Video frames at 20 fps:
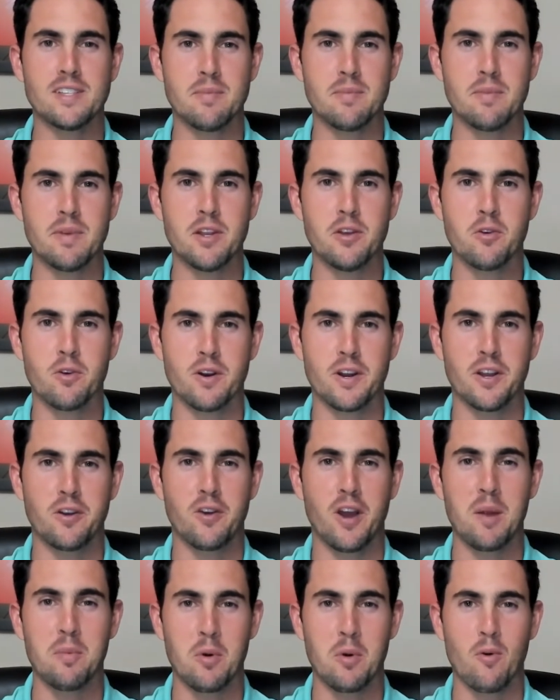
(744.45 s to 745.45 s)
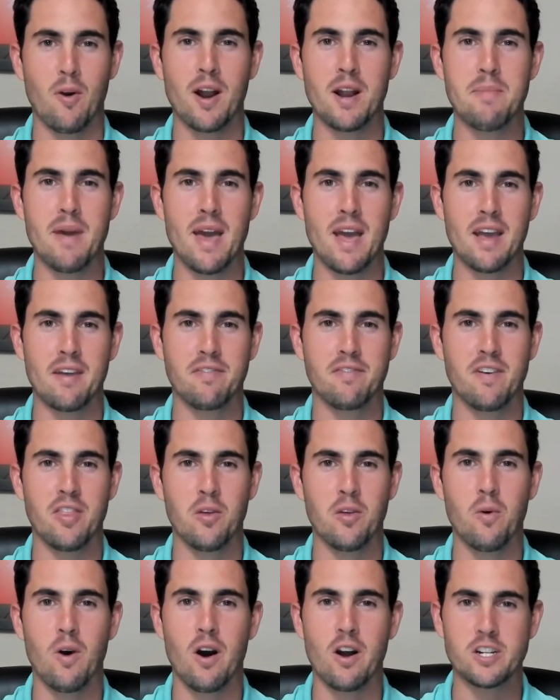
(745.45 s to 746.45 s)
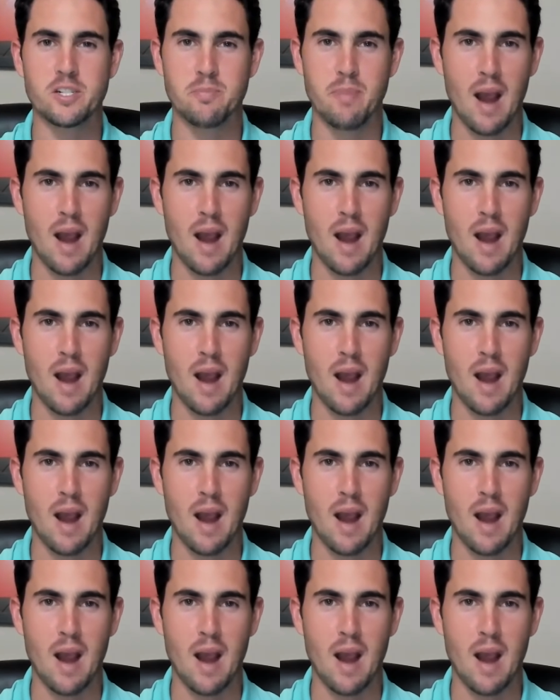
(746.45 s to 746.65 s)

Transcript: I mean, you were an incredible running back, fun to watch,